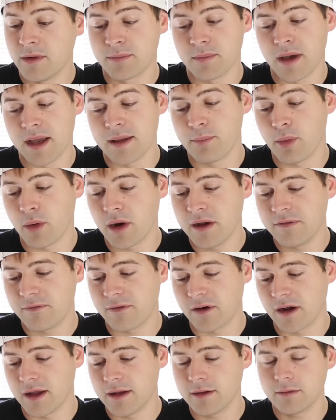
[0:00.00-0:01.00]
with my
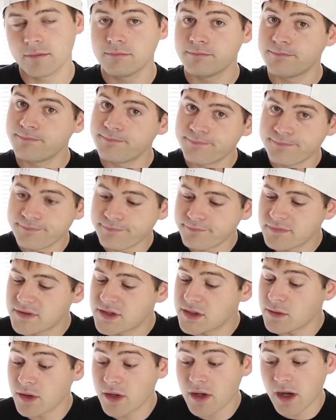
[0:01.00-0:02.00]
boyfriend
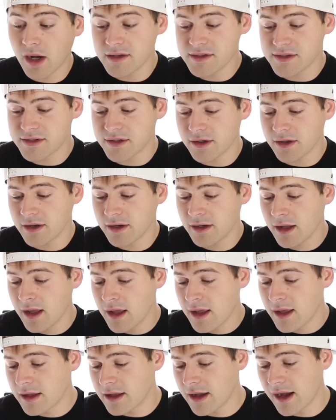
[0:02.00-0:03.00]
to a concert,
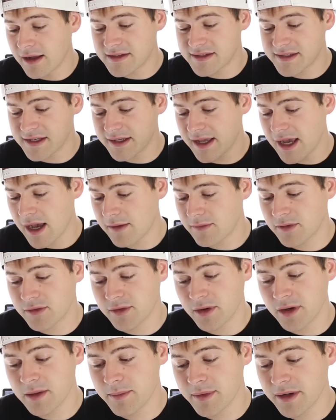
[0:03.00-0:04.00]
got sick after
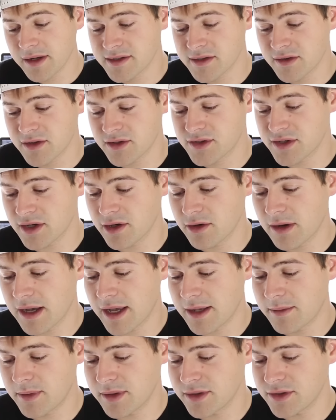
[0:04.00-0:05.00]
30 minutes of the show,
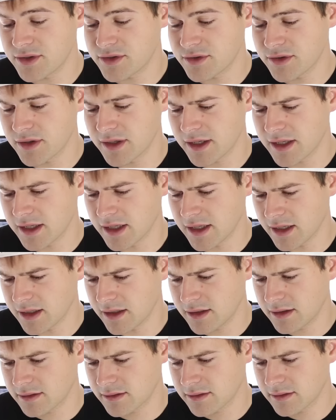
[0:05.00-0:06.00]
had been
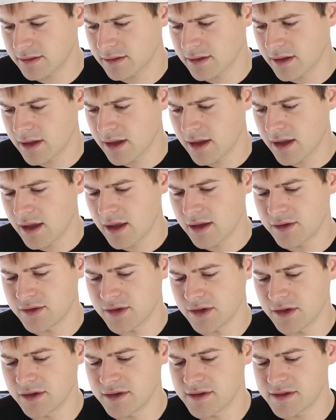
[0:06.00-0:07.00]
drinking.
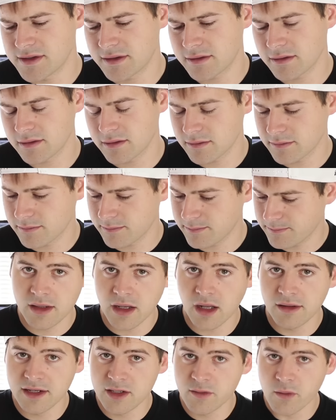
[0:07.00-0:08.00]
Turns,
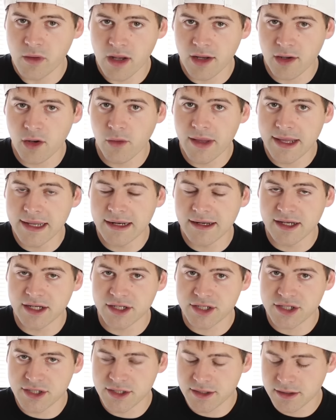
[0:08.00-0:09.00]
y'all need to work on your
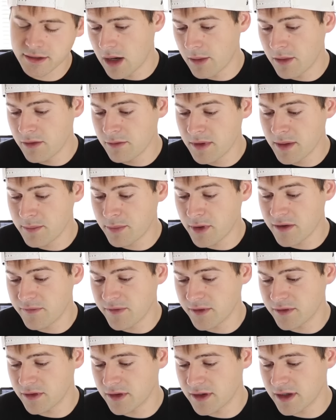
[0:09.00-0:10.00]
English. I went with my
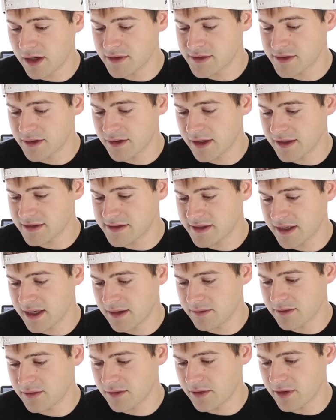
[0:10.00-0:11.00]
boyfriend to a concert, got sick
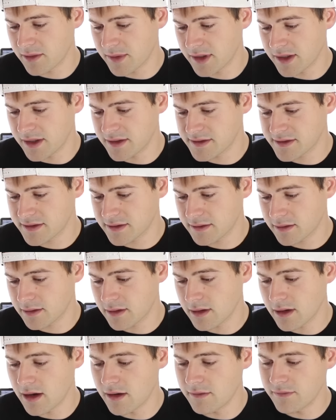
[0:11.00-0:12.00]
after 30 minutes
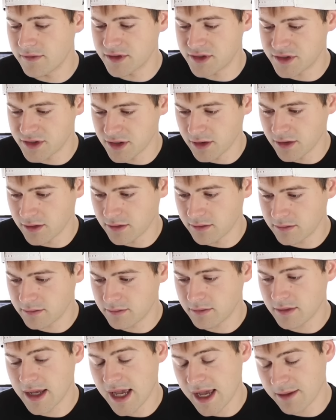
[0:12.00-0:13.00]
of the show,
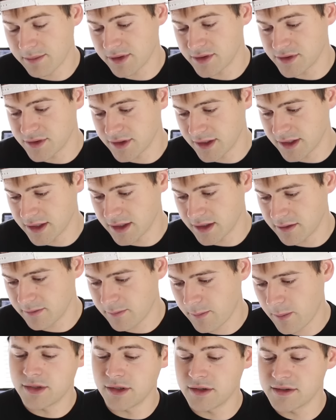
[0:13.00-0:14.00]
had been drinking.
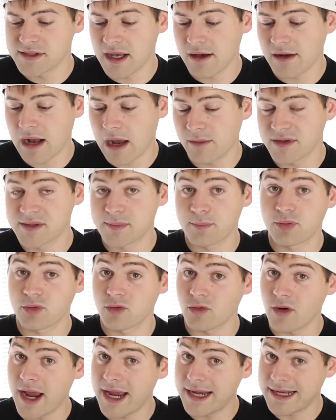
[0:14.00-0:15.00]
Turns out I was
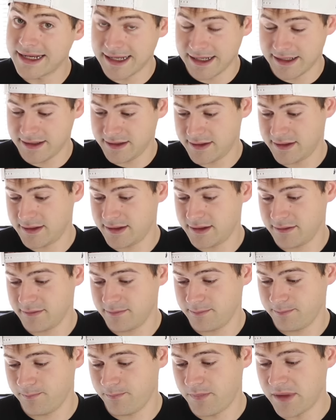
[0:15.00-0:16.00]
pregnant.
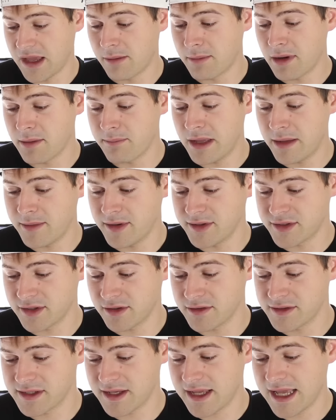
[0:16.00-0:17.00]
Now my baby
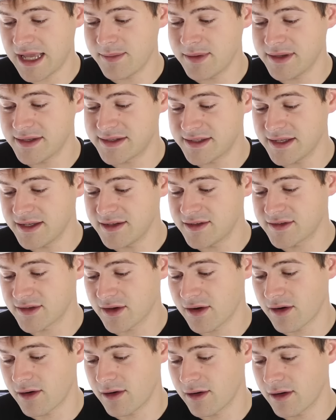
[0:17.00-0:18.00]
turns the ABC
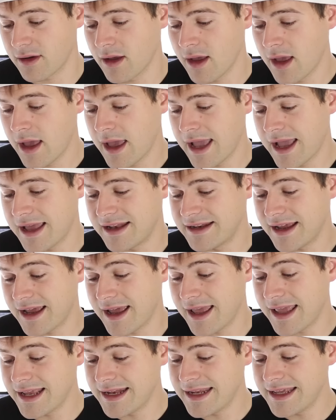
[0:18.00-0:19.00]
song and
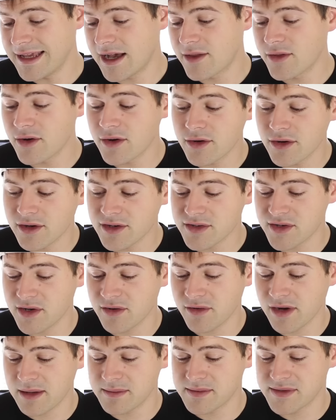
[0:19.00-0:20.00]
any other nursery
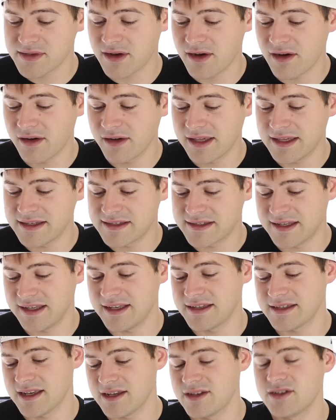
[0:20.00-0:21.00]
rhyme song he
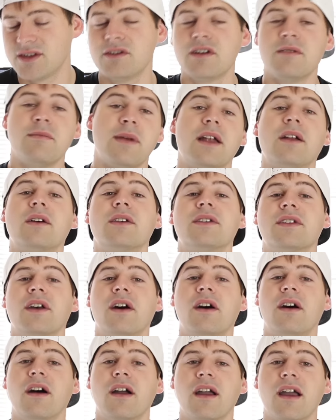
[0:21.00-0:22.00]
sings into a metal
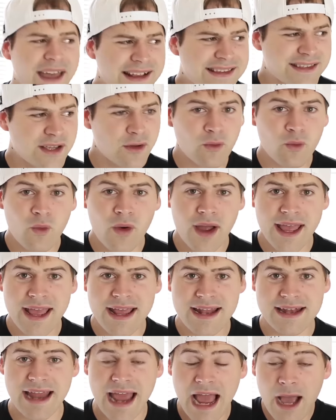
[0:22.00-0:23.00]
song. That's a
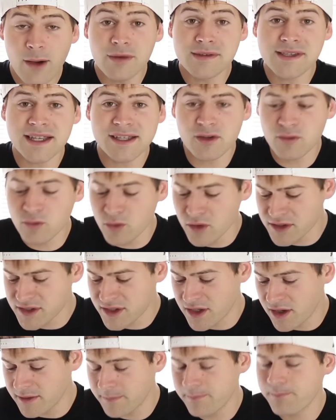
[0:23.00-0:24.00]
win! How was that the worst
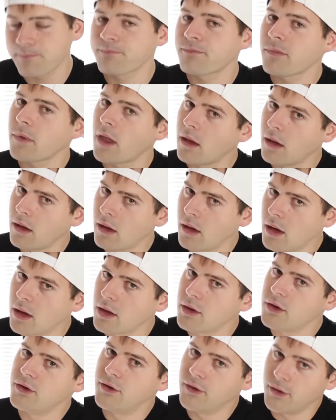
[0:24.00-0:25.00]

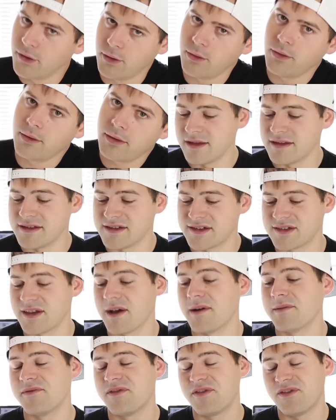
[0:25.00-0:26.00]
Dude,
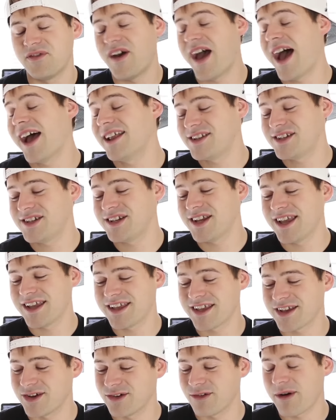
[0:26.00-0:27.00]
some fat
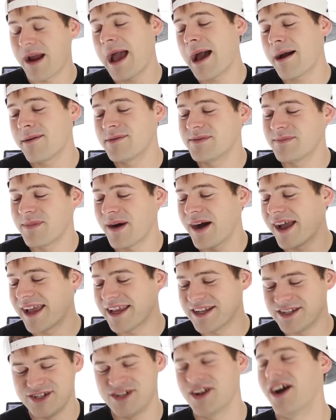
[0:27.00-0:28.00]
chick grabbed
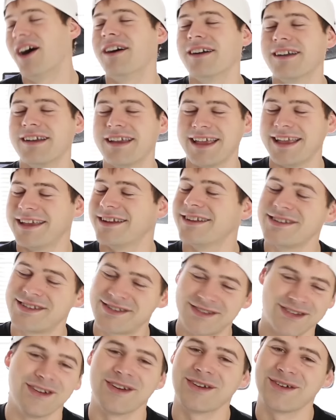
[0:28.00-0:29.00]
my junk in a
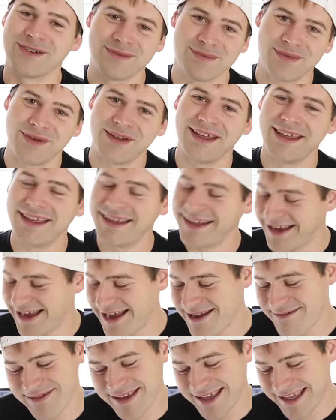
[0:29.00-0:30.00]
circle pit.
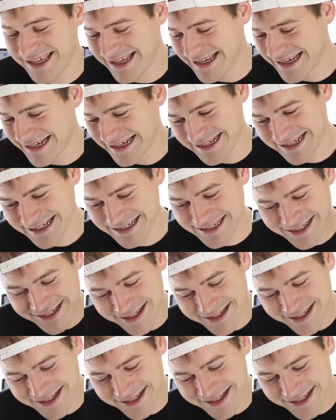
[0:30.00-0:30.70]
I mean,